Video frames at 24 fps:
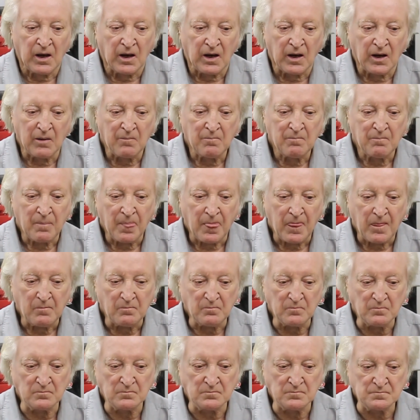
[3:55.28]
Um,
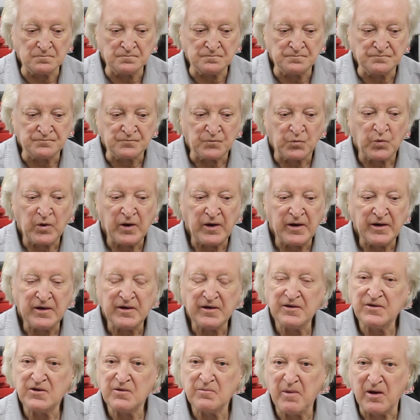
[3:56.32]
we
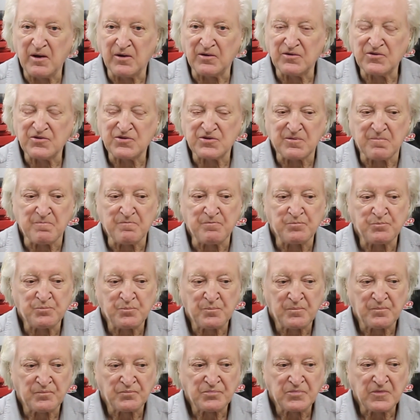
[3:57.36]
needed to build some
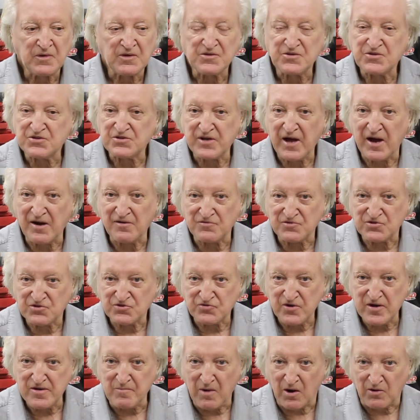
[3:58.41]
stout
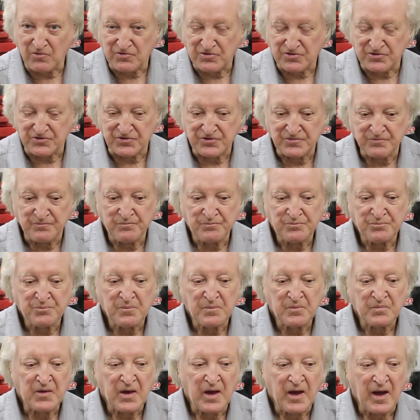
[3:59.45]
street motors.
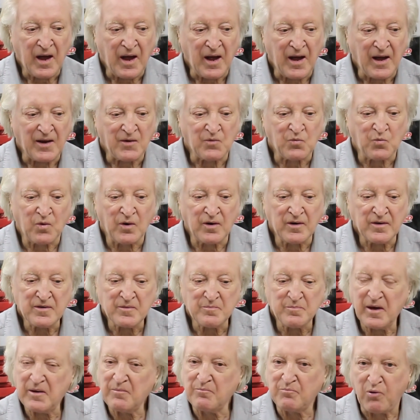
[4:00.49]
And one of the
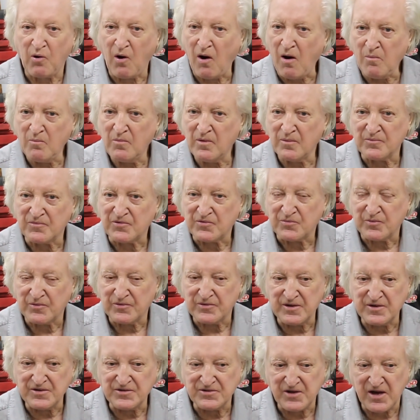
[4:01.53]
big problems with
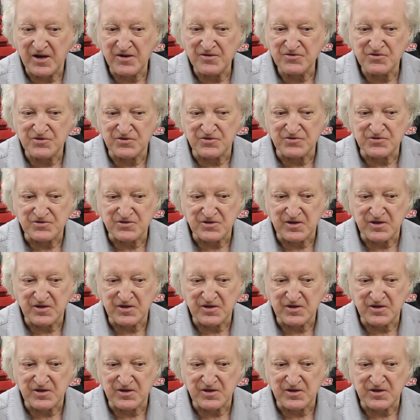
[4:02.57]
these engines